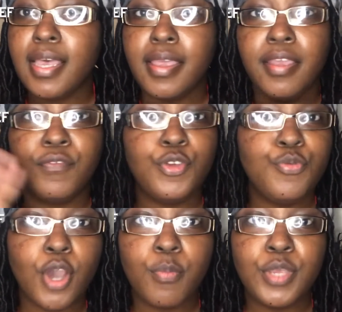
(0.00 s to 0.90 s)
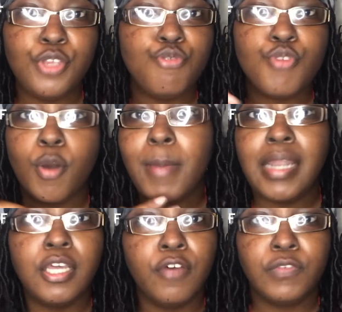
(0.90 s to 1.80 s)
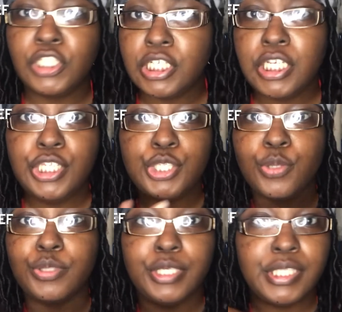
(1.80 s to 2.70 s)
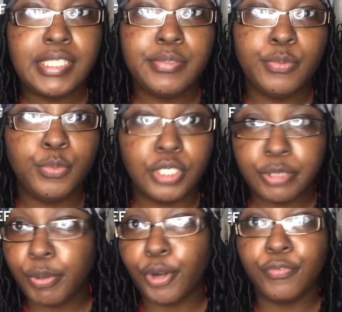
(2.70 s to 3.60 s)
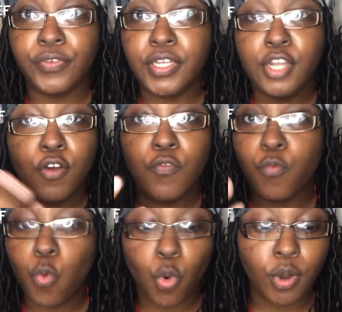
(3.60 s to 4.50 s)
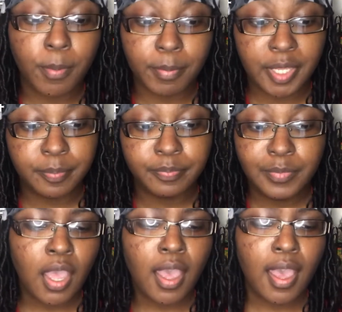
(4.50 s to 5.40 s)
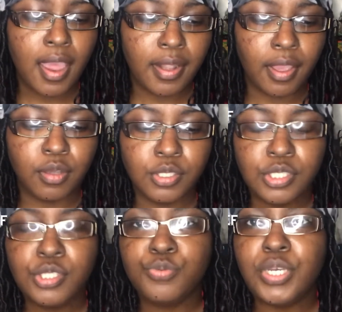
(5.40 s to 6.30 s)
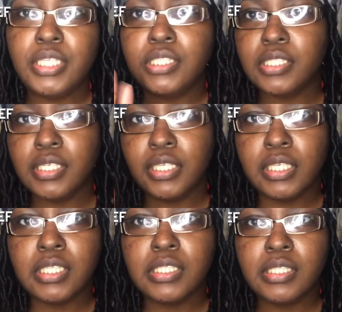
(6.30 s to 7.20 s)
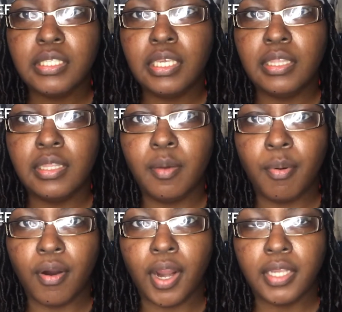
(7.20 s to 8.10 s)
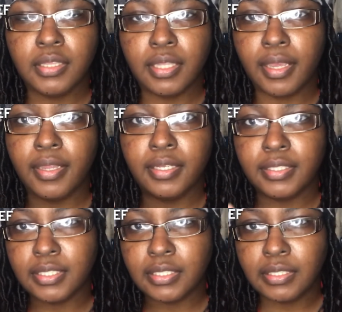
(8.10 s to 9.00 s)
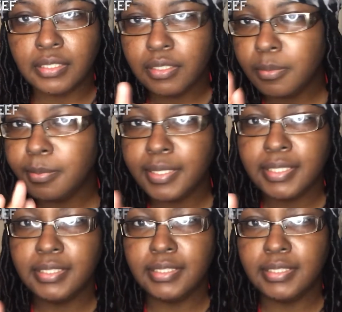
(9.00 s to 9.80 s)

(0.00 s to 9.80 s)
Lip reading: If you know me, you know my love for cheese, so this was perfect for me. Now, sweets is the part that is a little bit